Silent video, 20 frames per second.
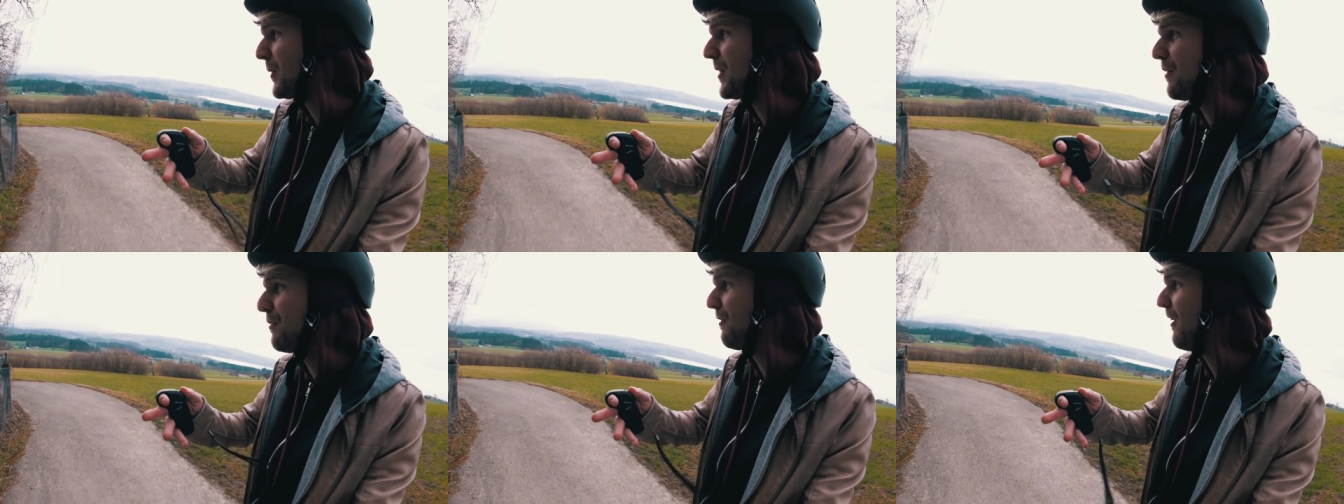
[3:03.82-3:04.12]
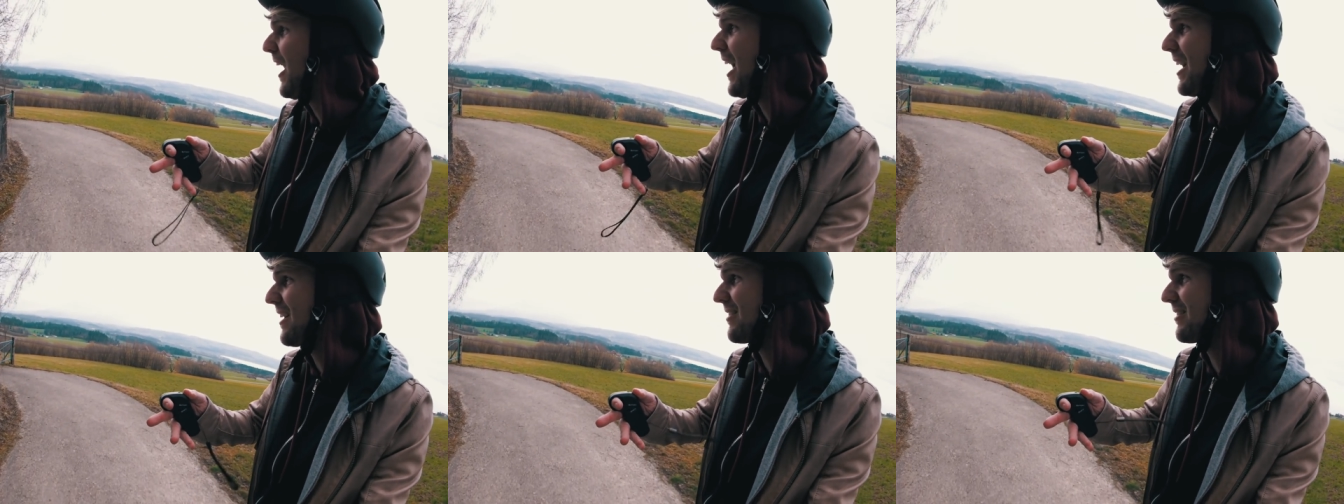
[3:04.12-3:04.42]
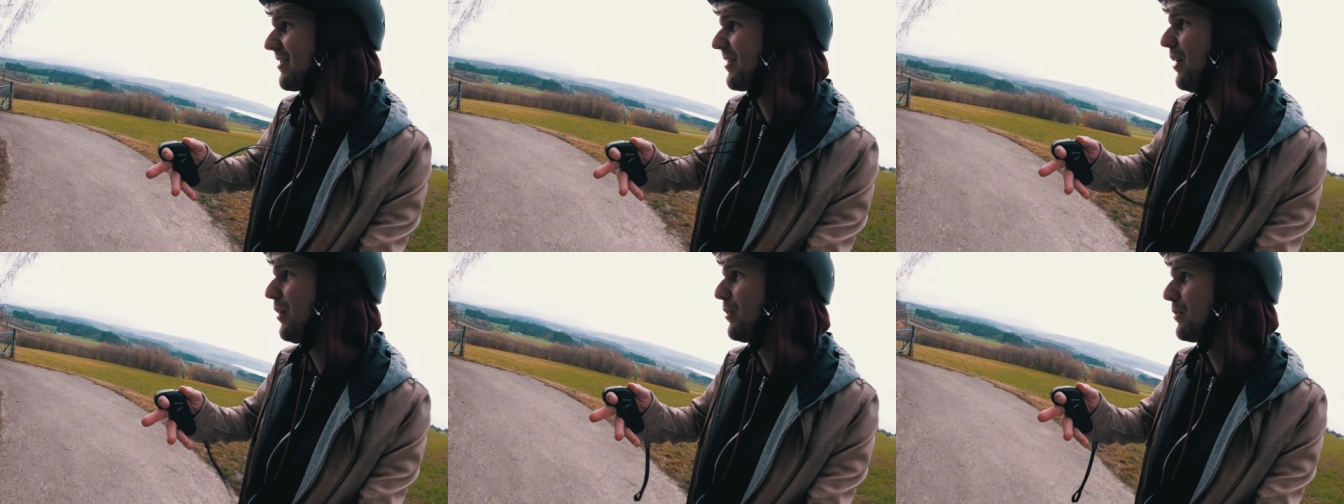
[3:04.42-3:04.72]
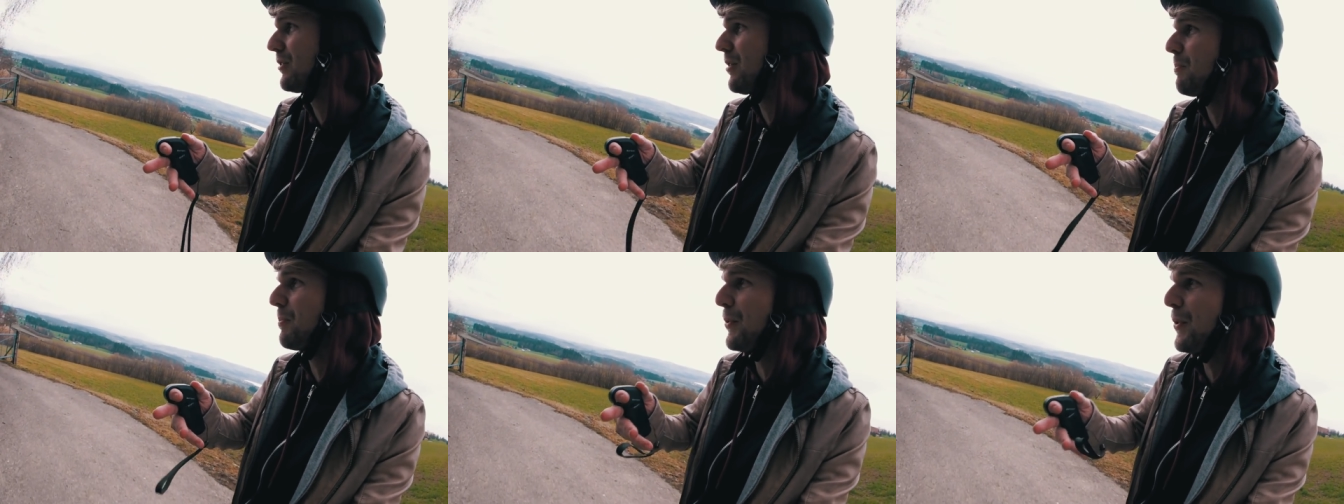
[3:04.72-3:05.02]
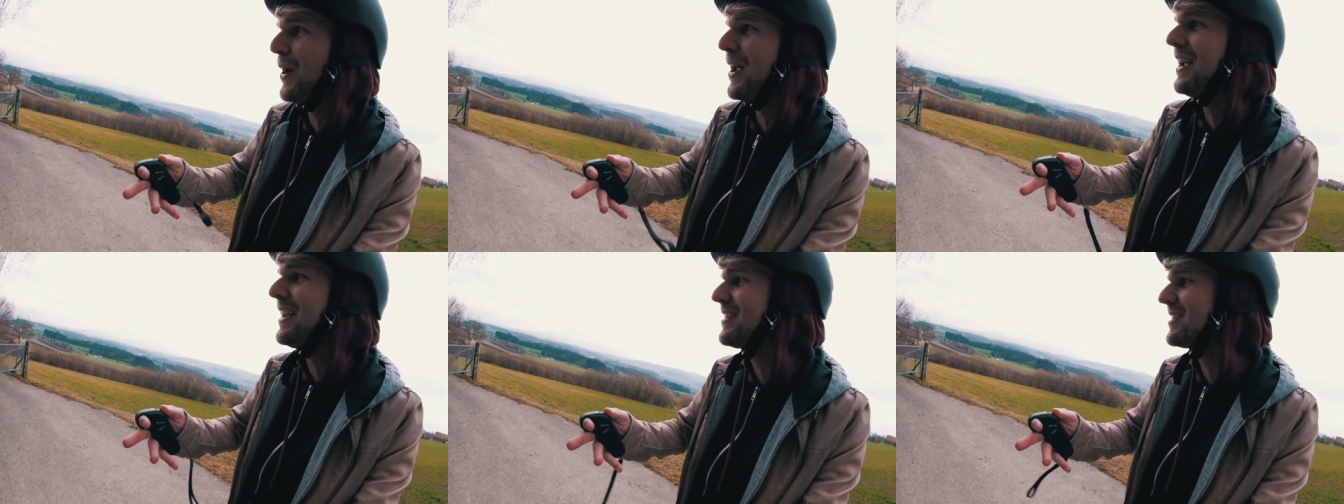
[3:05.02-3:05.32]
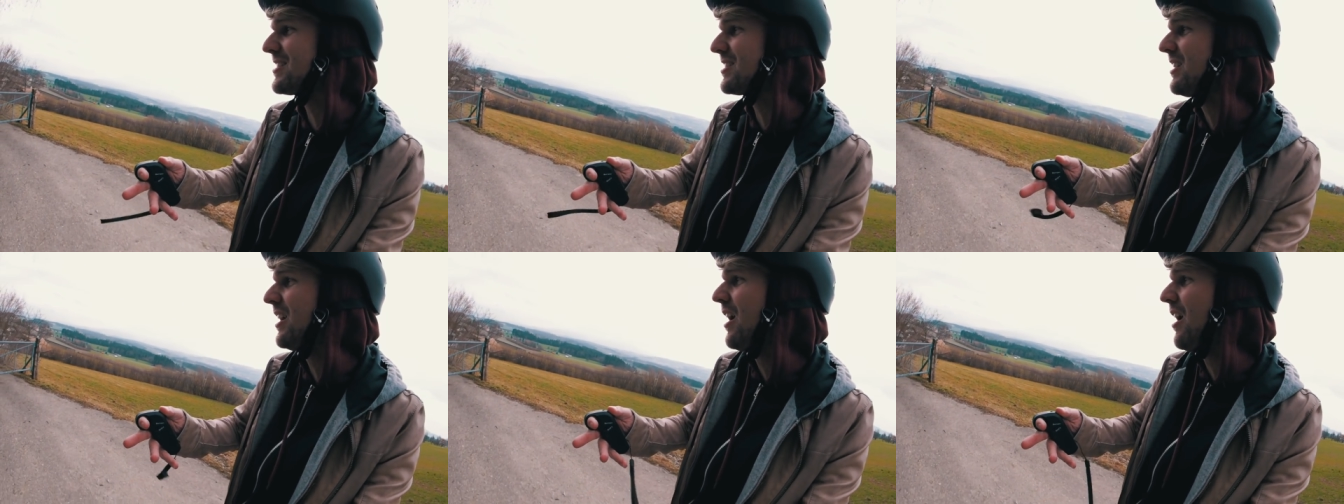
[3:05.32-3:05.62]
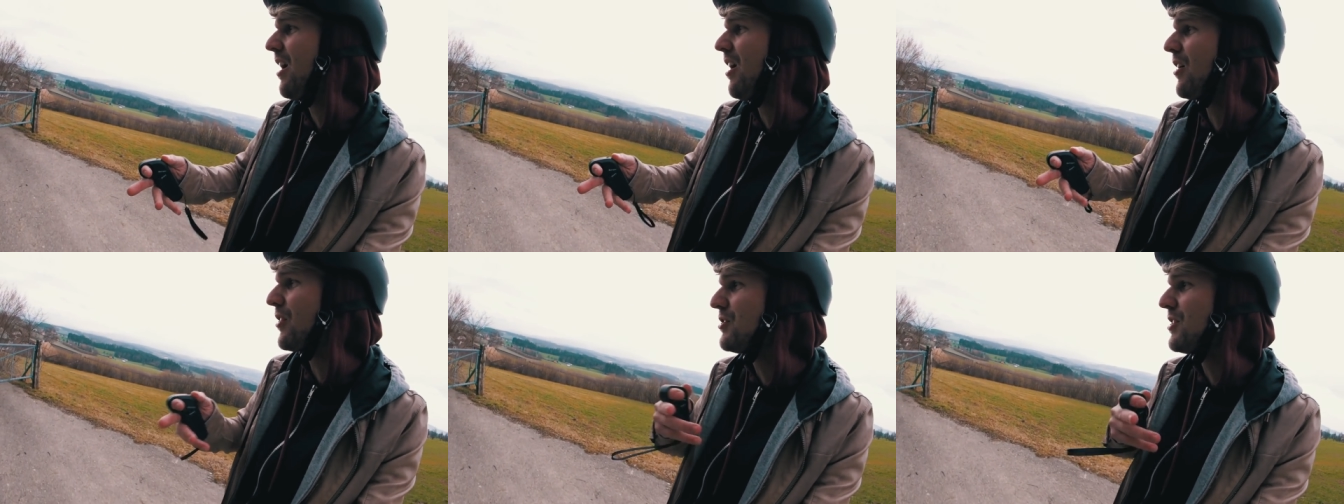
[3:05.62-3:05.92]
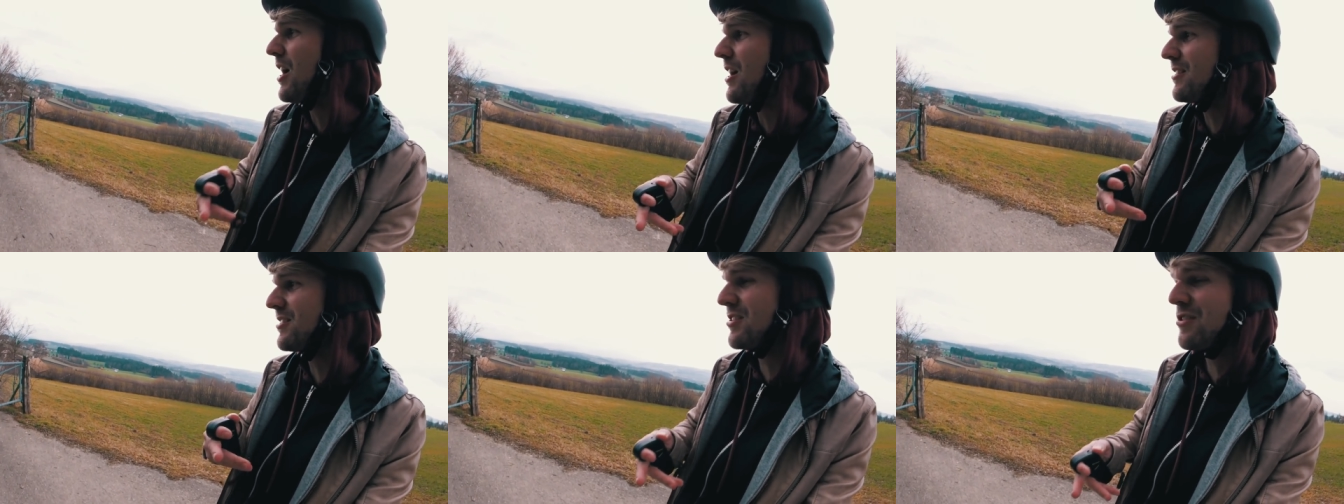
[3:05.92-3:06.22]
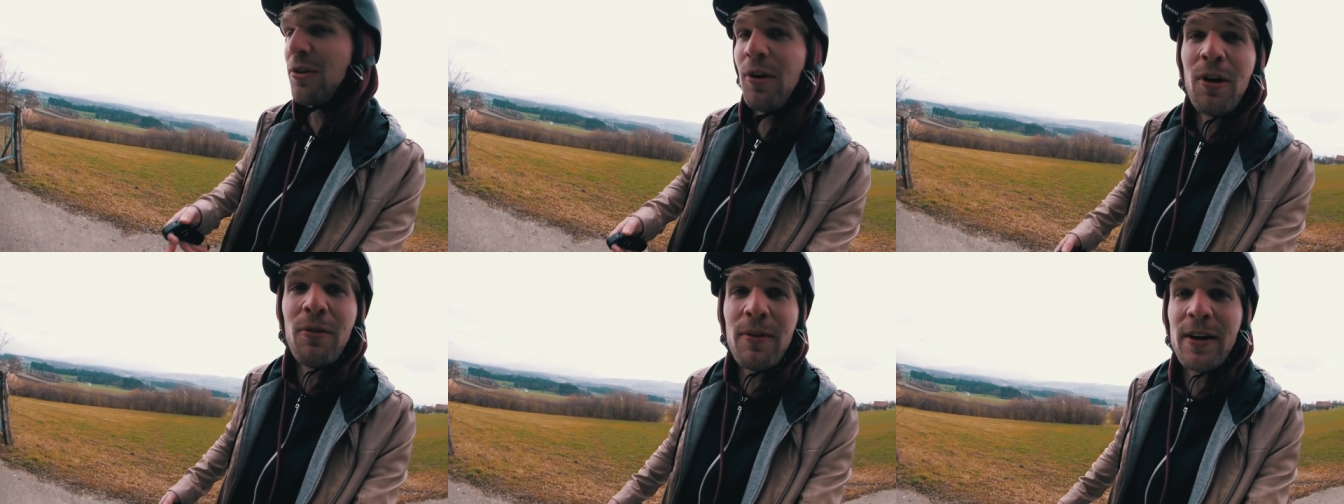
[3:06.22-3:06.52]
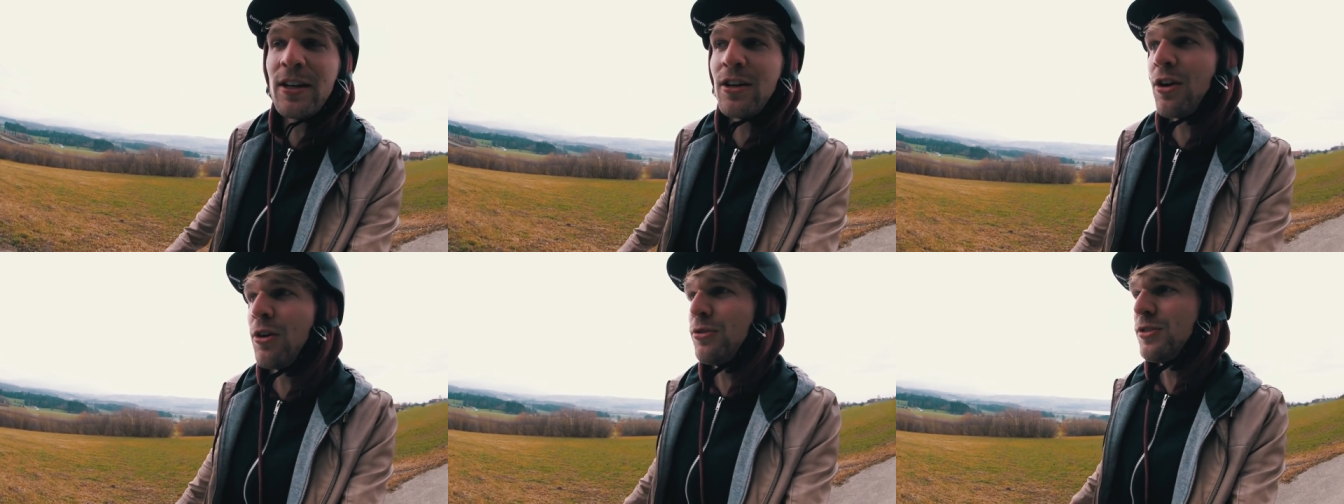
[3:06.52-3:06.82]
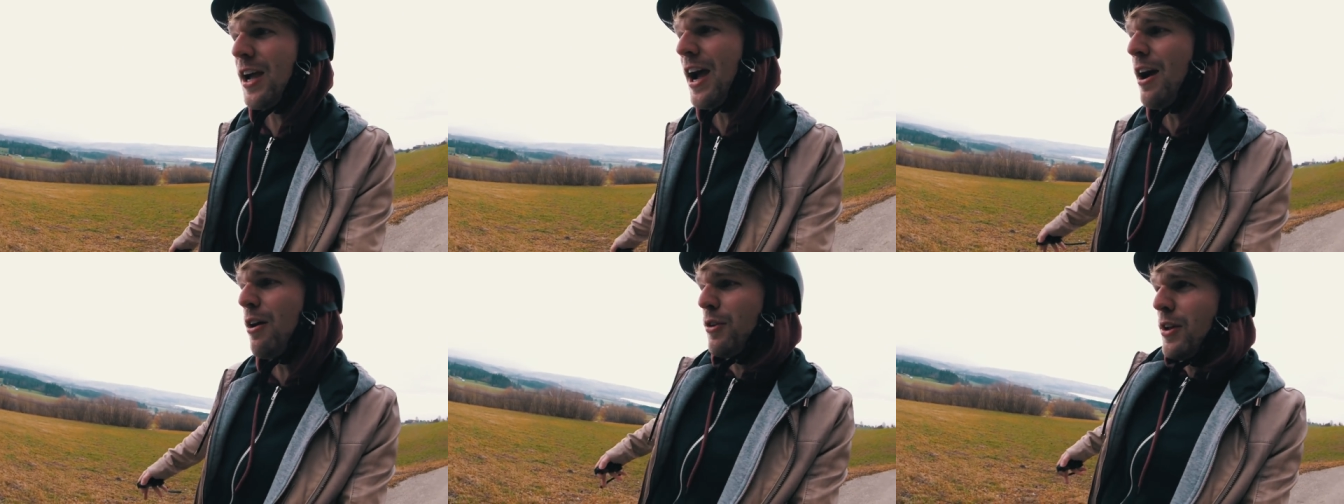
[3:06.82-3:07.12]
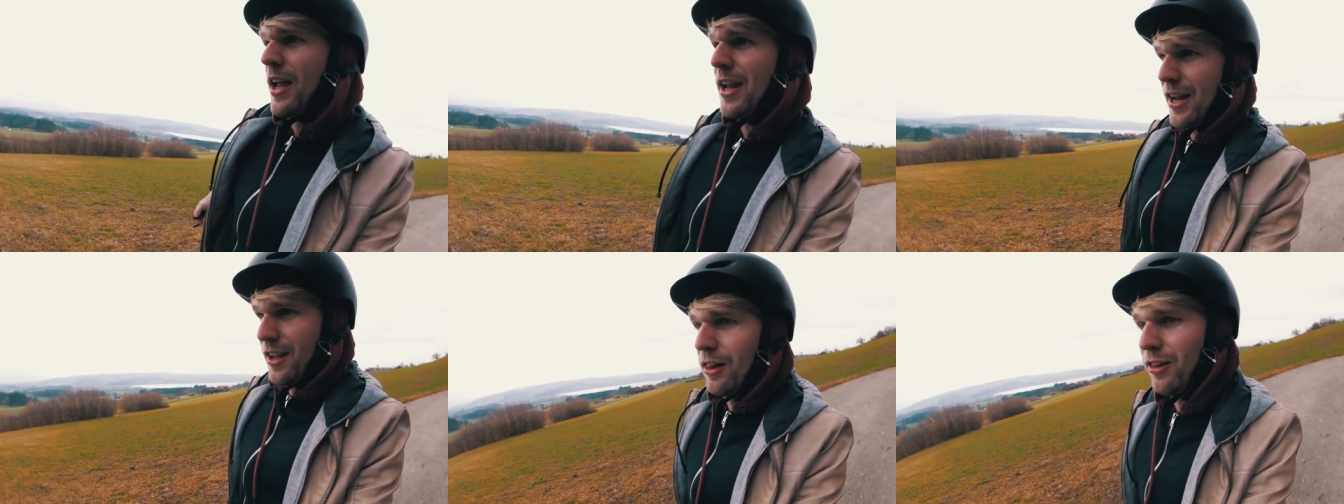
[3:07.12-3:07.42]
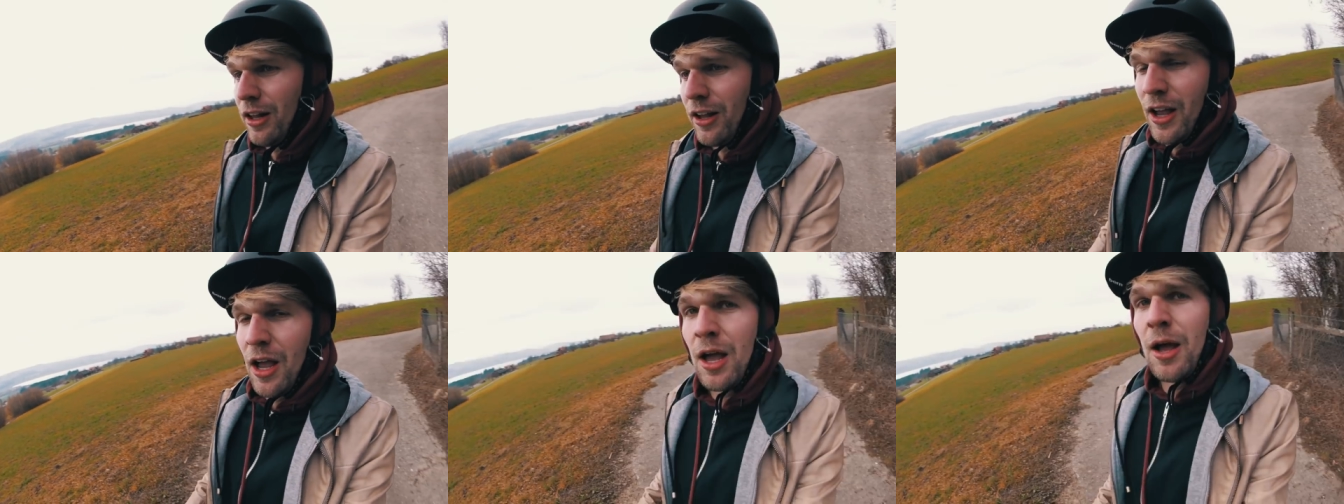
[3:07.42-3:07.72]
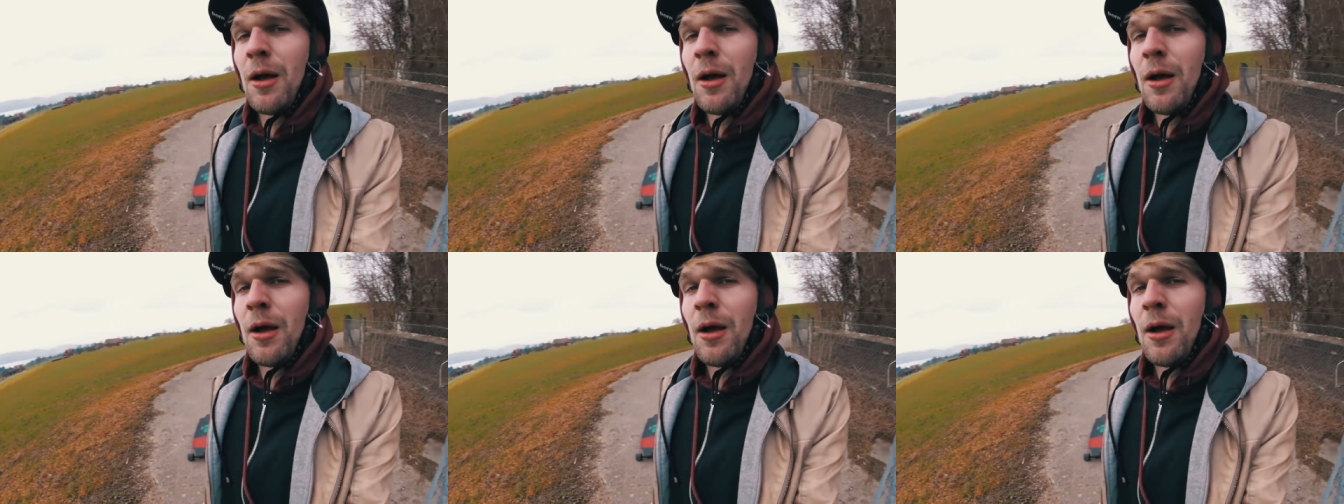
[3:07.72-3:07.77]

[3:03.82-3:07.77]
pretty fast. So the brakes are not strong when you go downhill.